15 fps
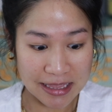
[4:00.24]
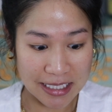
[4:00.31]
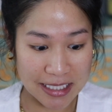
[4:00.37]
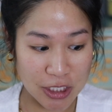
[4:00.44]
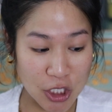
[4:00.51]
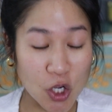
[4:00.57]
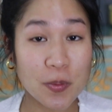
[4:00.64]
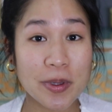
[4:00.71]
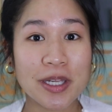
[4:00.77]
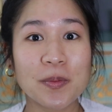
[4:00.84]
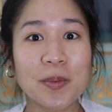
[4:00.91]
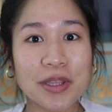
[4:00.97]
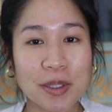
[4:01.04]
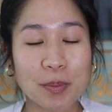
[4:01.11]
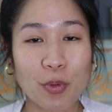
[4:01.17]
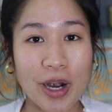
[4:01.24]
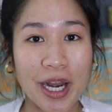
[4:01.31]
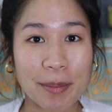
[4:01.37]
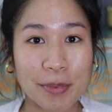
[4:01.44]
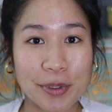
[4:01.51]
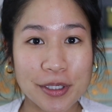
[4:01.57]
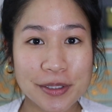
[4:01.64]
let's go in with the
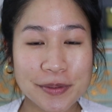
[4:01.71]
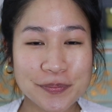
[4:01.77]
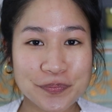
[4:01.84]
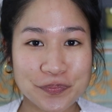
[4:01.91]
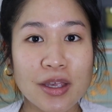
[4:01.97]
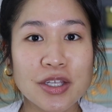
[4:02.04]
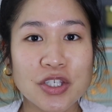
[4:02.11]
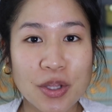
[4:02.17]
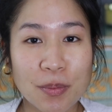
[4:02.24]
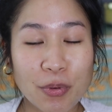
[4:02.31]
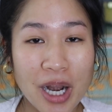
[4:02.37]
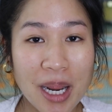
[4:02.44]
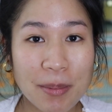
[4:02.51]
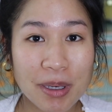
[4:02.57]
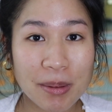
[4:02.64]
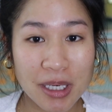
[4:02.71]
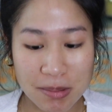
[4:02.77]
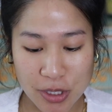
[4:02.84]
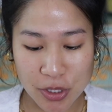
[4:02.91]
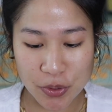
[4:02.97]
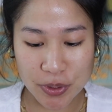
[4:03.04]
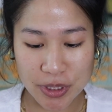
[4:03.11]
primer. So the primer I'm going to
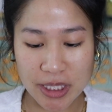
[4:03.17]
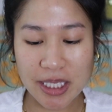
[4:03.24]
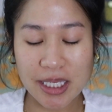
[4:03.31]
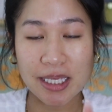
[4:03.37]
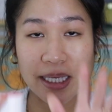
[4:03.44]
be using